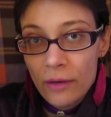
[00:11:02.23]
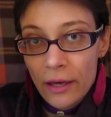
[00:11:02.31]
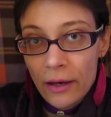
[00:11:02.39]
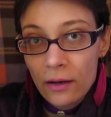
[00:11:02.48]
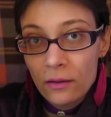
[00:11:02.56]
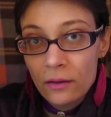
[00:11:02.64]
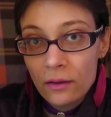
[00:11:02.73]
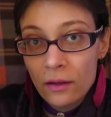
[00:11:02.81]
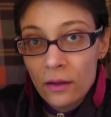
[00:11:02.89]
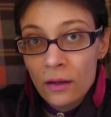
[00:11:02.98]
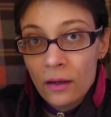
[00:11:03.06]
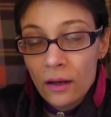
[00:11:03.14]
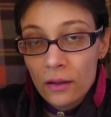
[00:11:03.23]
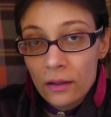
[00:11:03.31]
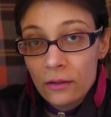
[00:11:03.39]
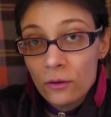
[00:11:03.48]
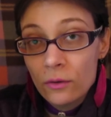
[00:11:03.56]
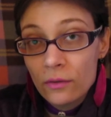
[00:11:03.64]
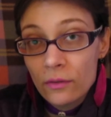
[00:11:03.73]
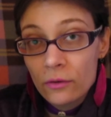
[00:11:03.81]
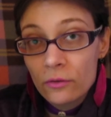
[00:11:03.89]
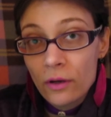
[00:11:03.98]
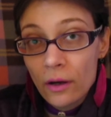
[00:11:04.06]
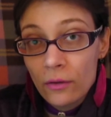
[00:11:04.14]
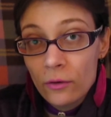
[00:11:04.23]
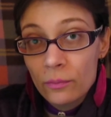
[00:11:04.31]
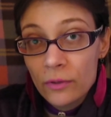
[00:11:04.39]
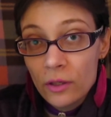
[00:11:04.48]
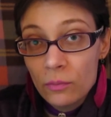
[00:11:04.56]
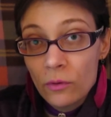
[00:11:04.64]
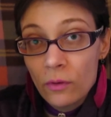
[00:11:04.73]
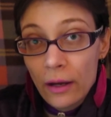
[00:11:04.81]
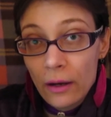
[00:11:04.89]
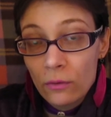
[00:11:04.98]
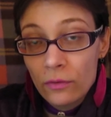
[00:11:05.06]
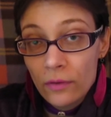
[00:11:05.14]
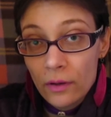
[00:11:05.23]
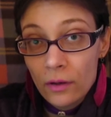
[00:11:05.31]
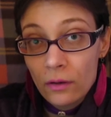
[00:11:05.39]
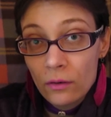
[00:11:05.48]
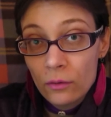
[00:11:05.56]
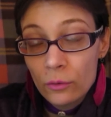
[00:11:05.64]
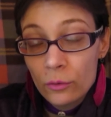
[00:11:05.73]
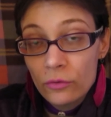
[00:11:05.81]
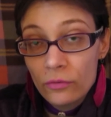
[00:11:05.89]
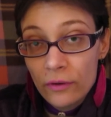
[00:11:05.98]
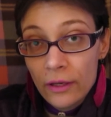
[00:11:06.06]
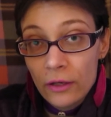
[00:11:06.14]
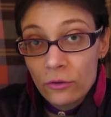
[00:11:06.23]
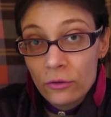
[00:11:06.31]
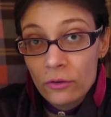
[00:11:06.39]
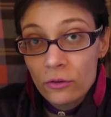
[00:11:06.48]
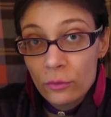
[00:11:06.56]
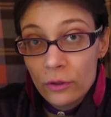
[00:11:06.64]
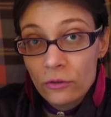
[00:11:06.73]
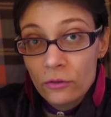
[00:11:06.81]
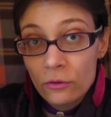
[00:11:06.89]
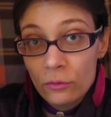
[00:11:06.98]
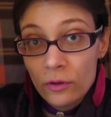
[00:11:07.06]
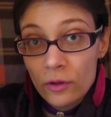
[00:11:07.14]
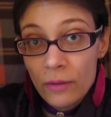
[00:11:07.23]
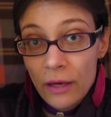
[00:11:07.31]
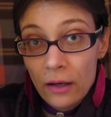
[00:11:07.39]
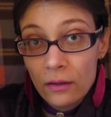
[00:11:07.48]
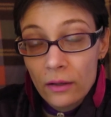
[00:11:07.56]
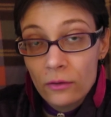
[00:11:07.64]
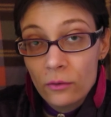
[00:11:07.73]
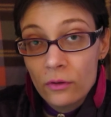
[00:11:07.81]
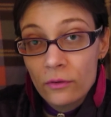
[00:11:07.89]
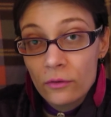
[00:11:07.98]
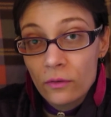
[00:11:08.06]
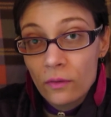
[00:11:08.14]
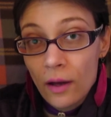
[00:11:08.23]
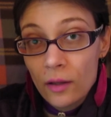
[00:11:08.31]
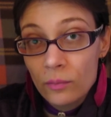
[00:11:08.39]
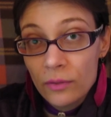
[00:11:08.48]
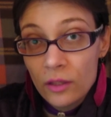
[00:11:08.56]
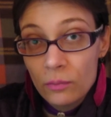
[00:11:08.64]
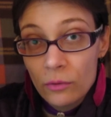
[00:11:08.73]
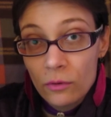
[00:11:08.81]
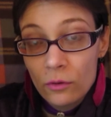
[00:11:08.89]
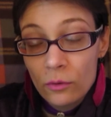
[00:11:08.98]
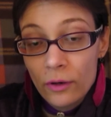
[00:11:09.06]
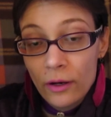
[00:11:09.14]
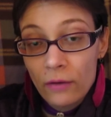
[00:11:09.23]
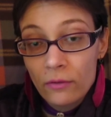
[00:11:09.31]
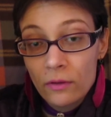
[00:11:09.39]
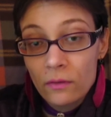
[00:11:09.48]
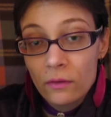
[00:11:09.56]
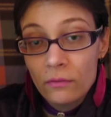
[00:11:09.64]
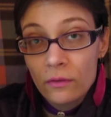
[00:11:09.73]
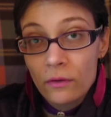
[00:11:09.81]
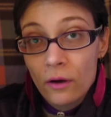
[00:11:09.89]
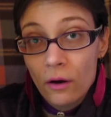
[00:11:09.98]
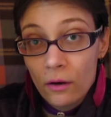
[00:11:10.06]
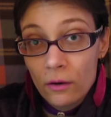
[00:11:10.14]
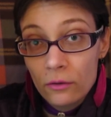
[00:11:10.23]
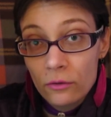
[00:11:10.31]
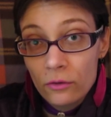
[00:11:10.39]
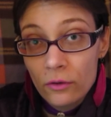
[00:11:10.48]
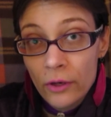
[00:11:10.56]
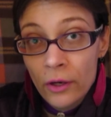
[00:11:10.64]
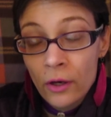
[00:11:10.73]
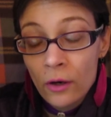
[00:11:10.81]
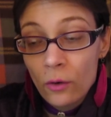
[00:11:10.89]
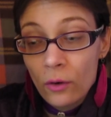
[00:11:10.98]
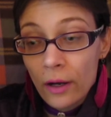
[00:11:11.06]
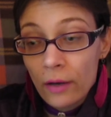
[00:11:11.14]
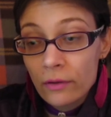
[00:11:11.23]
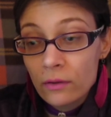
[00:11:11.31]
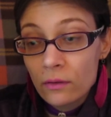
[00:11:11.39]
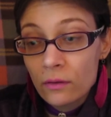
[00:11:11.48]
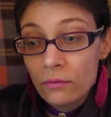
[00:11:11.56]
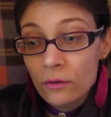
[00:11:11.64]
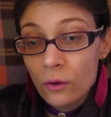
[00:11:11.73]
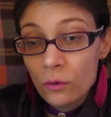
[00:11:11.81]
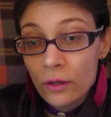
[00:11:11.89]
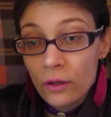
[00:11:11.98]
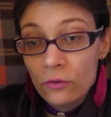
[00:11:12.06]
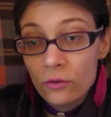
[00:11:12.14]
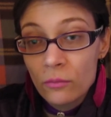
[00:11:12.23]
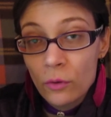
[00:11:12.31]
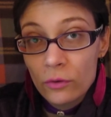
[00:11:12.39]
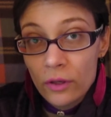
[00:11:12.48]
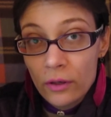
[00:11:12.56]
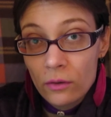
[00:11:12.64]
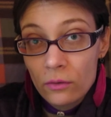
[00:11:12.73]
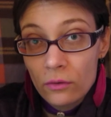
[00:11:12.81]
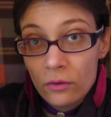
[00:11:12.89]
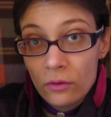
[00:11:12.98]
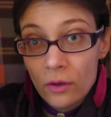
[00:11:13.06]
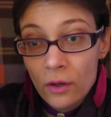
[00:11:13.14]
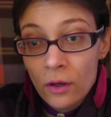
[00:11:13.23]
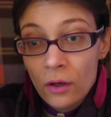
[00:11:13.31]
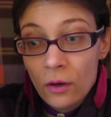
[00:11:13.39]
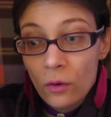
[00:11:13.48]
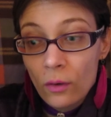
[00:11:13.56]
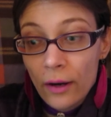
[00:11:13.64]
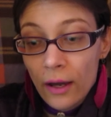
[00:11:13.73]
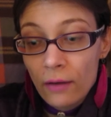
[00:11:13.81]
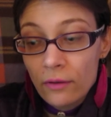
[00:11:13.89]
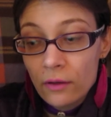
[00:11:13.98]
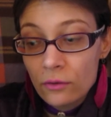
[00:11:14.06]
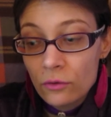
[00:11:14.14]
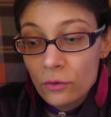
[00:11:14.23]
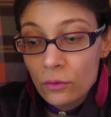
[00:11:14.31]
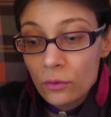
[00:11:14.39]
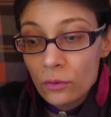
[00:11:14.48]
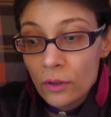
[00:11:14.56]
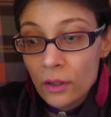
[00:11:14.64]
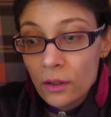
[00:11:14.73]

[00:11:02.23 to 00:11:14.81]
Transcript: bad. And I know that there's other people out there whose financial situation is really bad. I know that there's a lot of people who are having to live in their cars, who are having to live in hotels and motels, who are having to